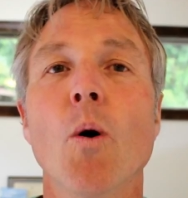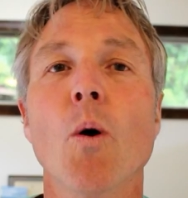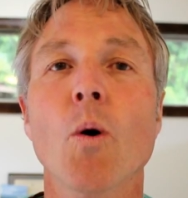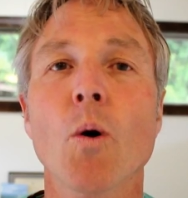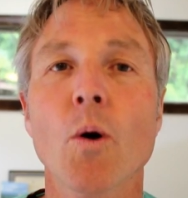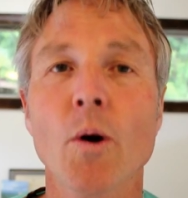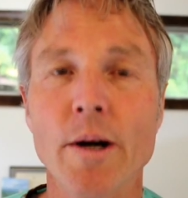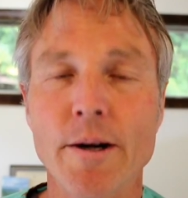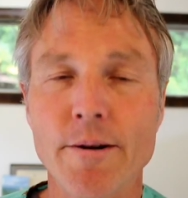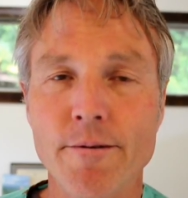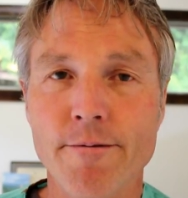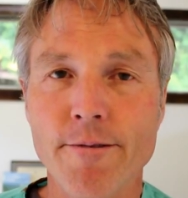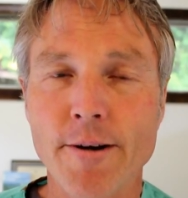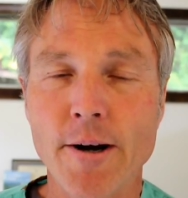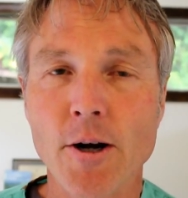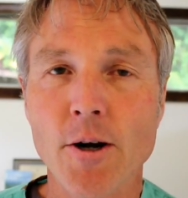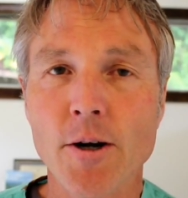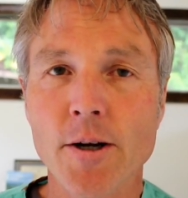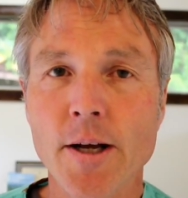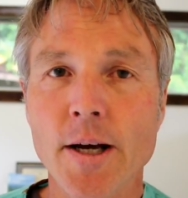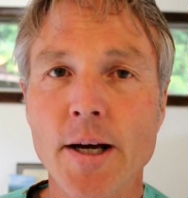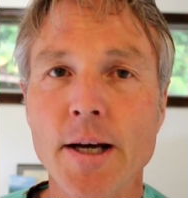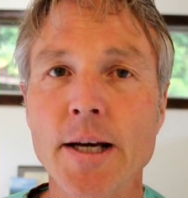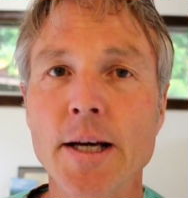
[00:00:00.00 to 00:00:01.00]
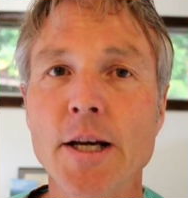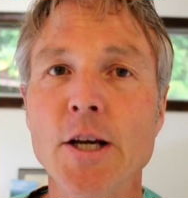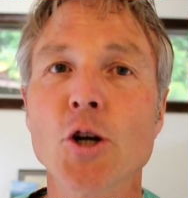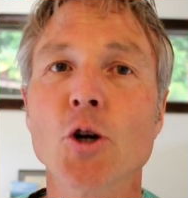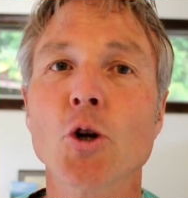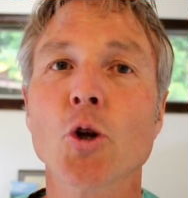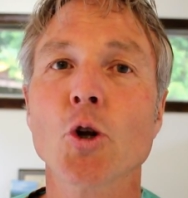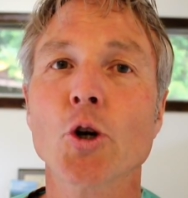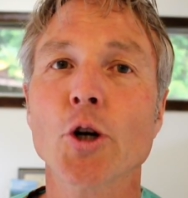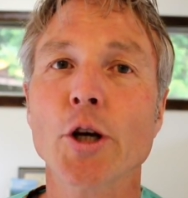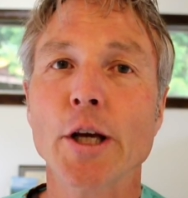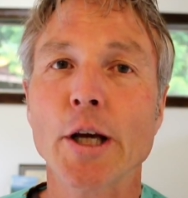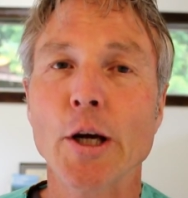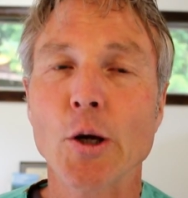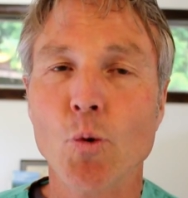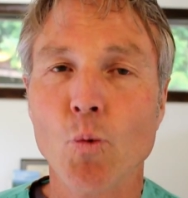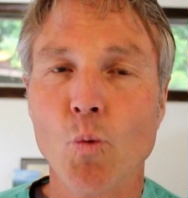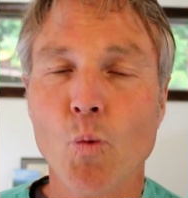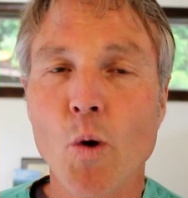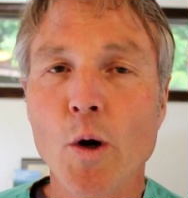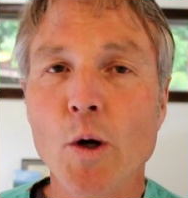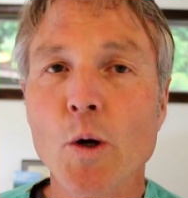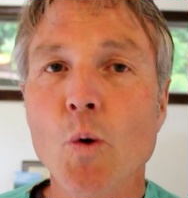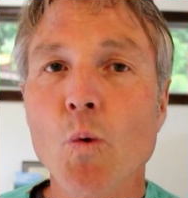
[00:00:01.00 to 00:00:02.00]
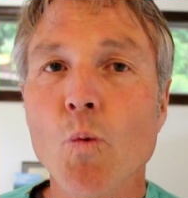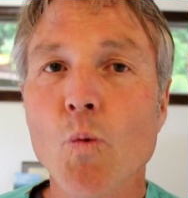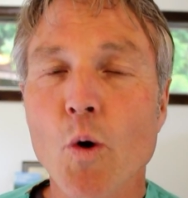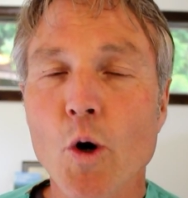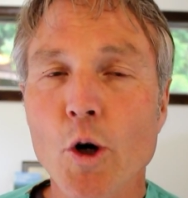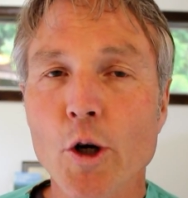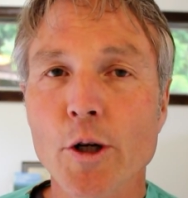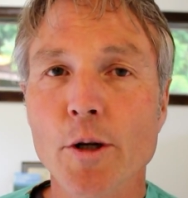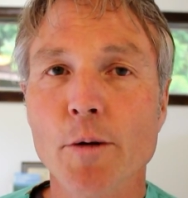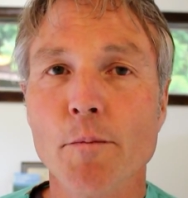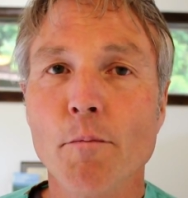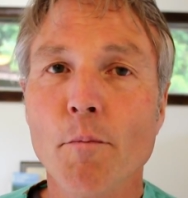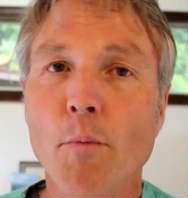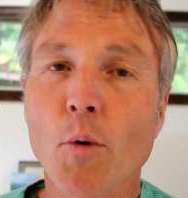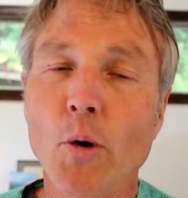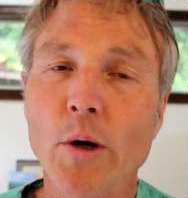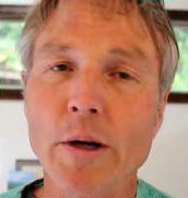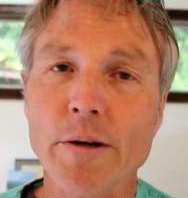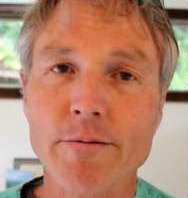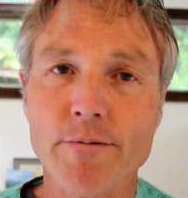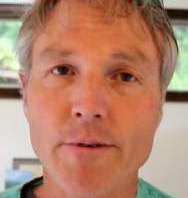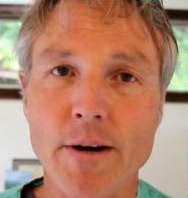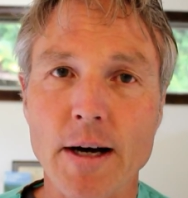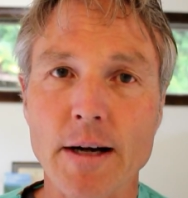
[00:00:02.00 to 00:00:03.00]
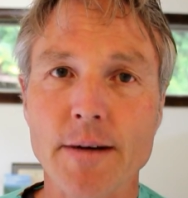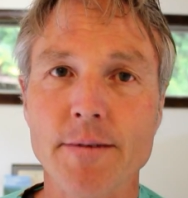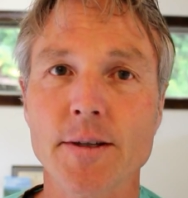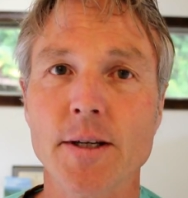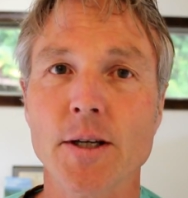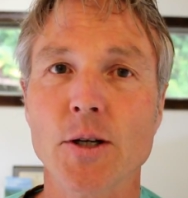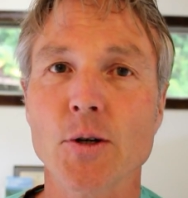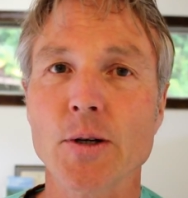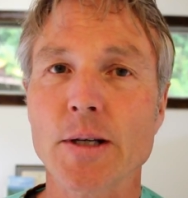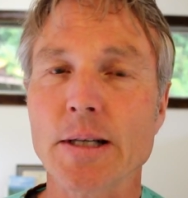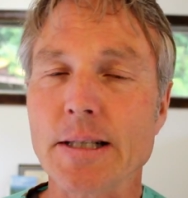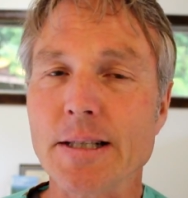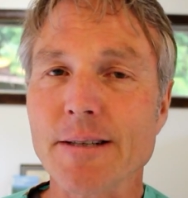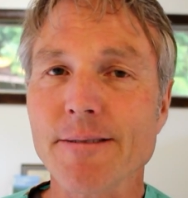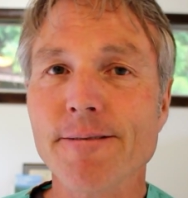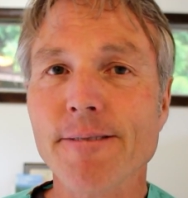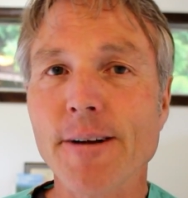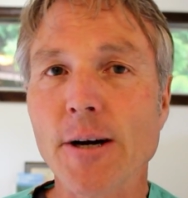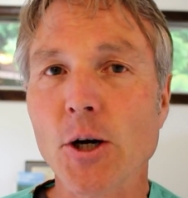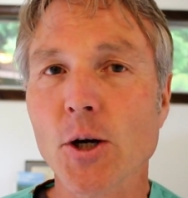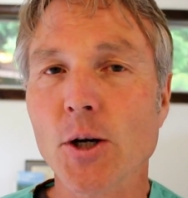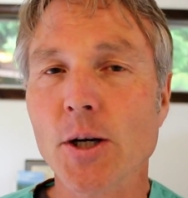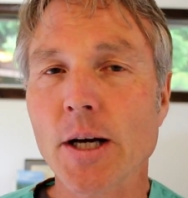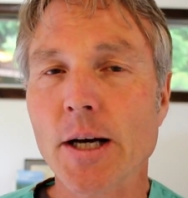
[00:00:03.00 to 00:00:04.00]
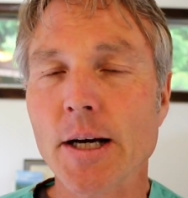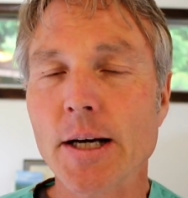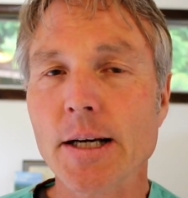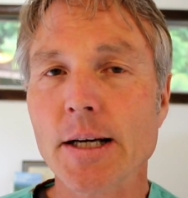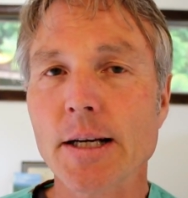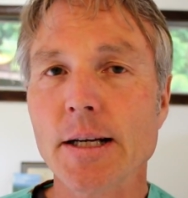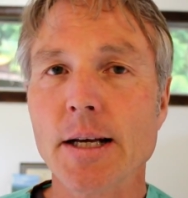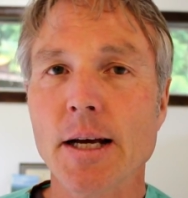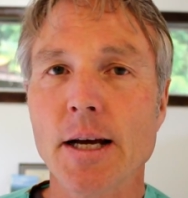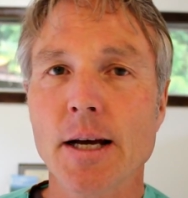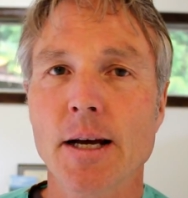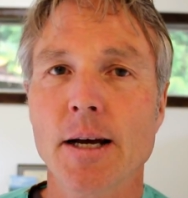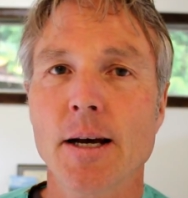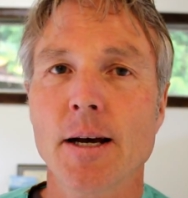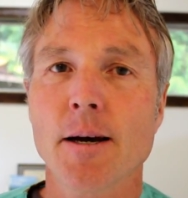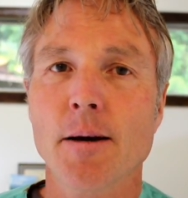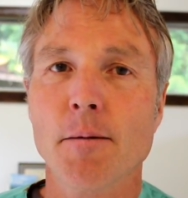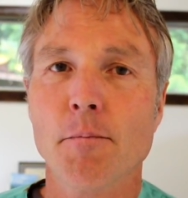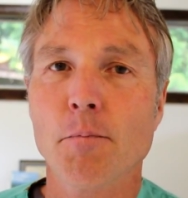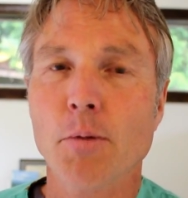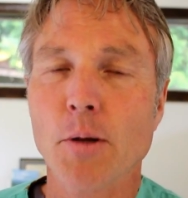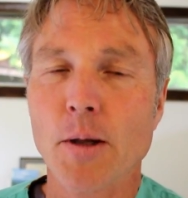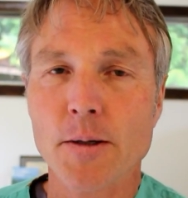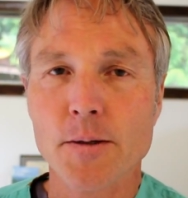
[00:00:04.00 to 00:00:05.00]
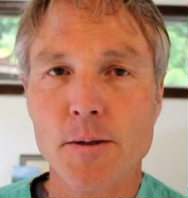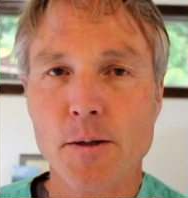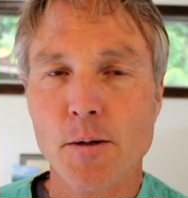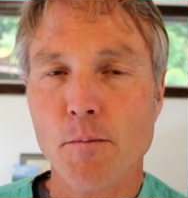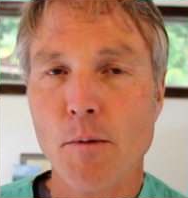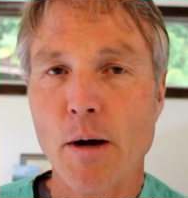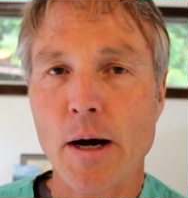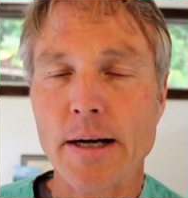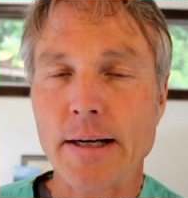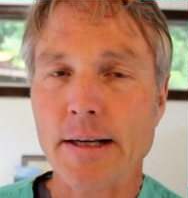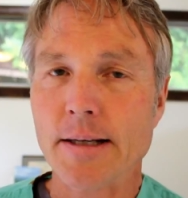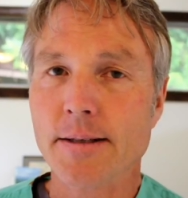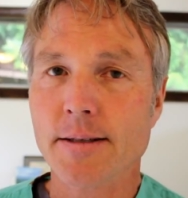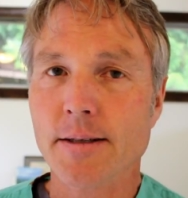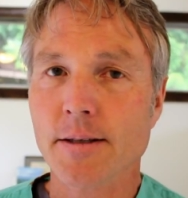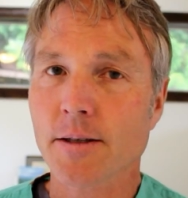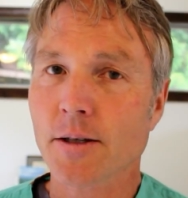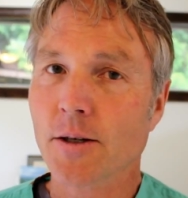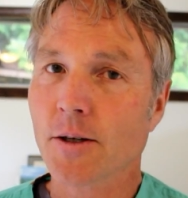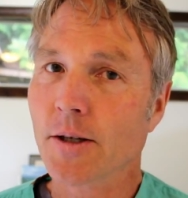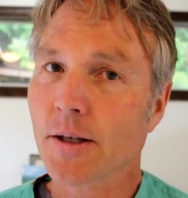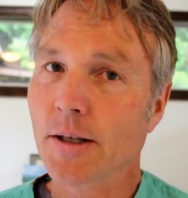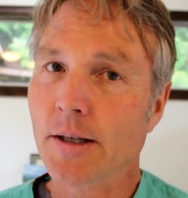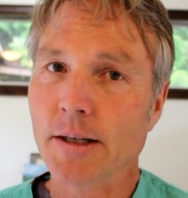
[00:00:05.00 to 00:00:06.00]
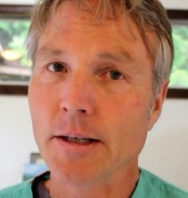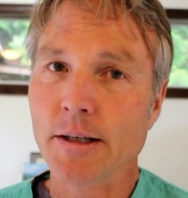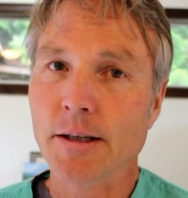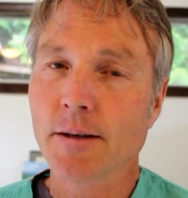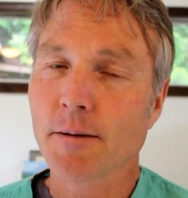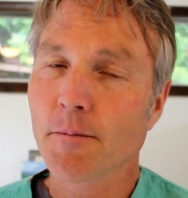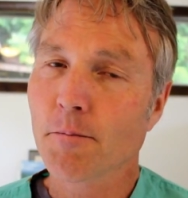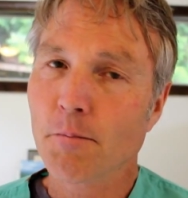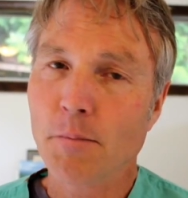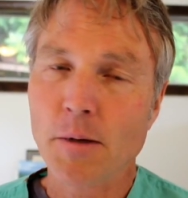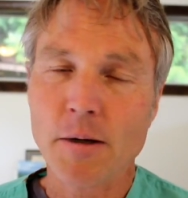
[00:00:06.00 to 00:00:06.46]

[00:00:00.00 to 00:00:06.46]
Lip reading: Or in Fahrenheit, you're looking at 101.5 degrees Fahrenheit, plus or minus a degree.